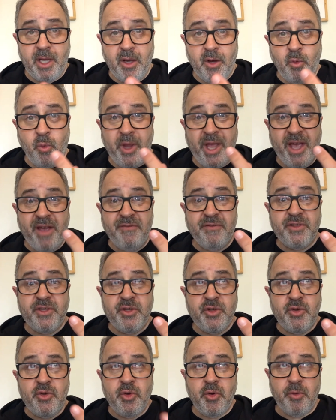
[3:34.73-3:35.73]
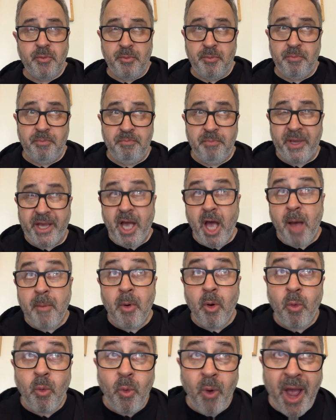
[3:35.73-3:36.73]
We have to become
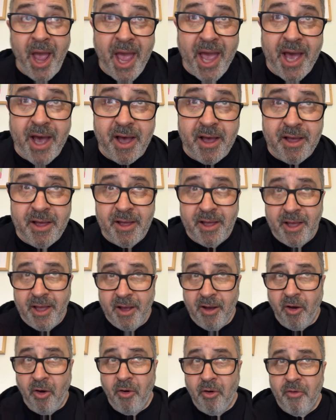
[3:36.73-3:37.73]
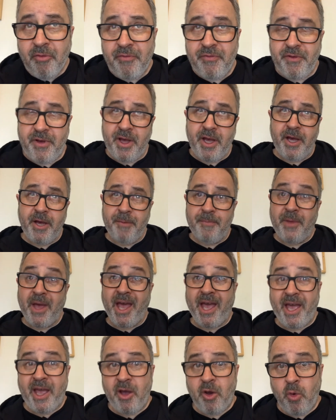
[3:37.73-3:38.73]
aware of
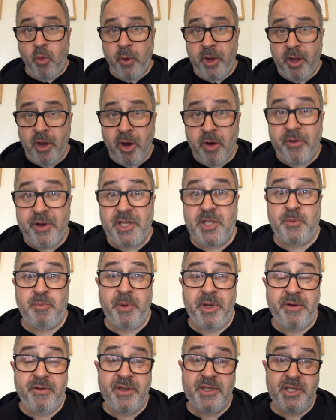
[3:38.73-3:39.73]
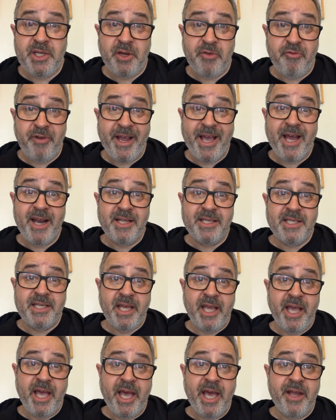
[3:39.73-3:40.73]
how we are experiencing
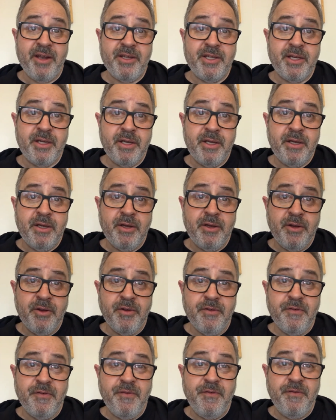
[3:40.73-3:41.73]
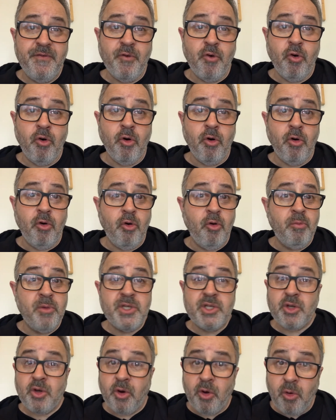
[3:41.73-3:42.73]
reality. And for
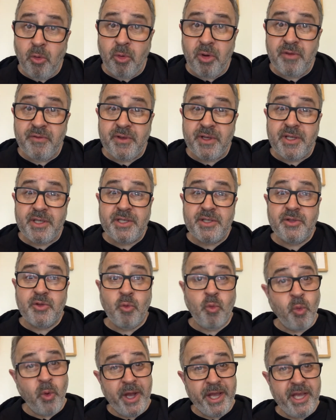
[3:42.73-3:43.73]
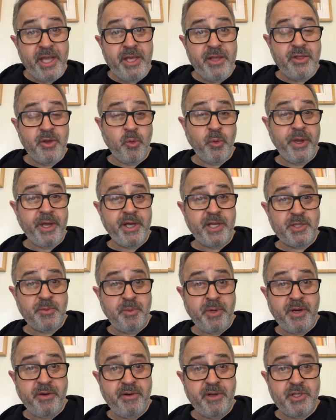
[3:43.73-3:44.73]
almost all of us, the way that we
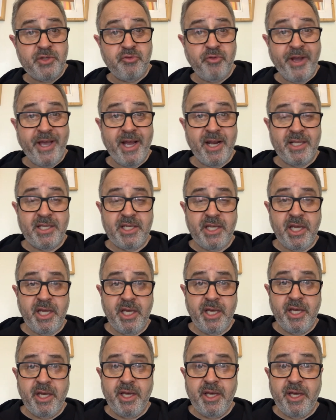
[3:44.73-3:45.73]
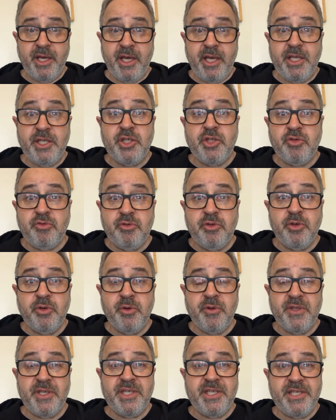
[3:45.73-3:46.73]
experience reality is
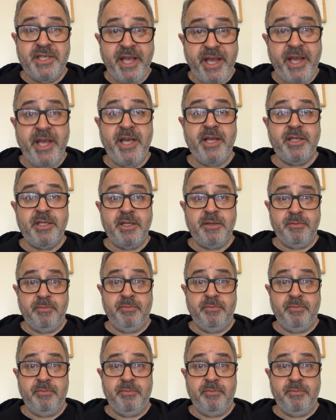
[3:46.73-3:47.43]
through the second